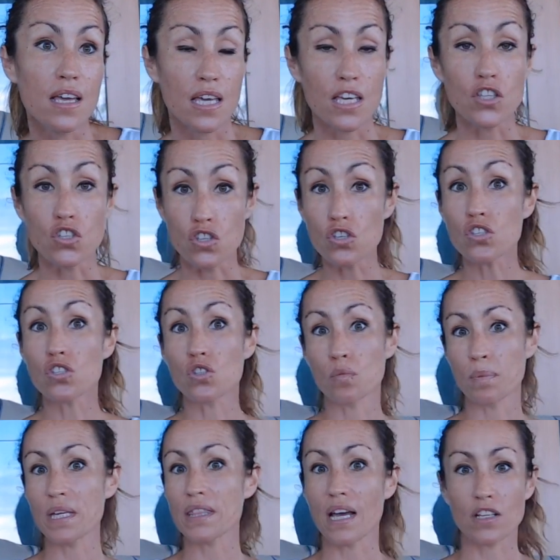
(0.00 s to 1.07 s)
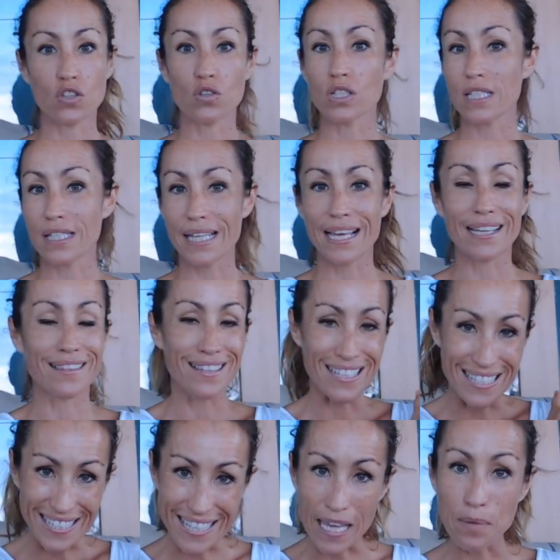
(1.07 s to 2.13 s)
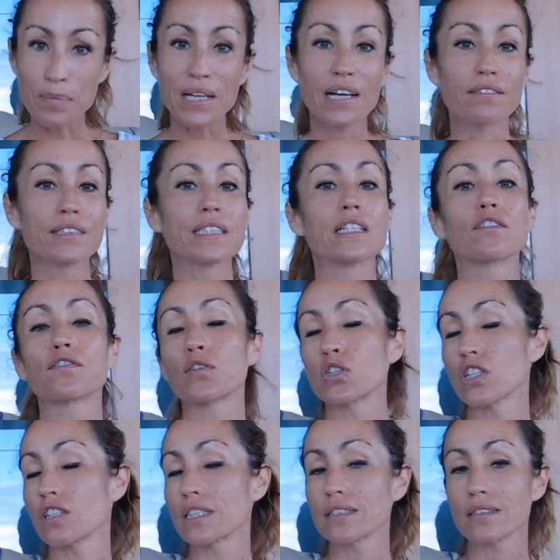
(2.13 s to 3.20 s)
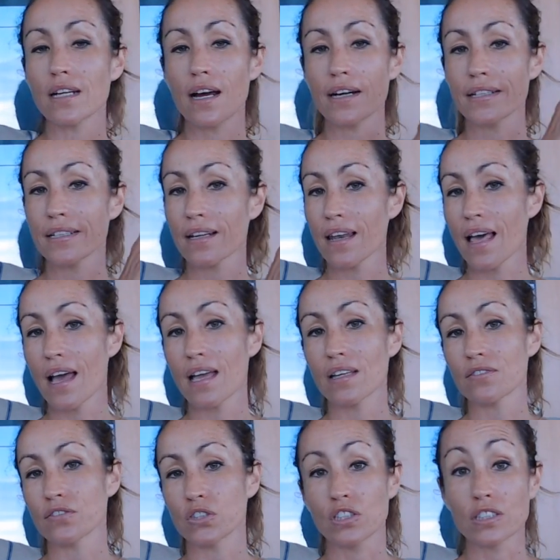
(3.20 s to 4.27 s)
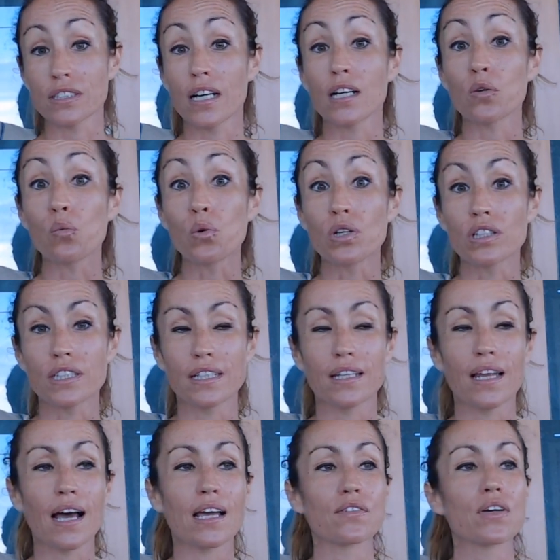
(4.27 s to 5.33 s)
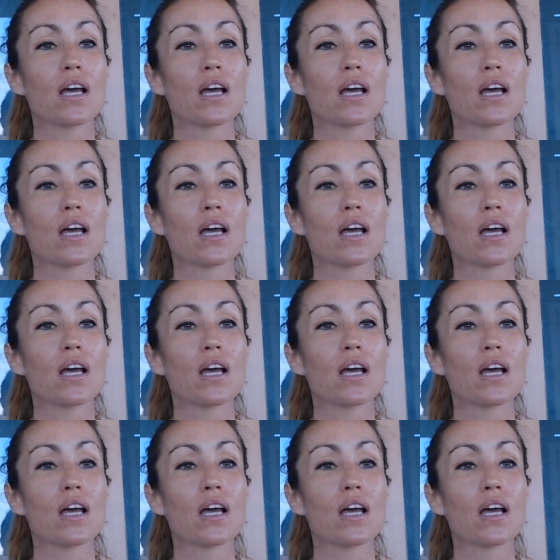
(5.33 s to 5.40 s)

It used to be that you stay in the same career for your entire life, for your entire working life.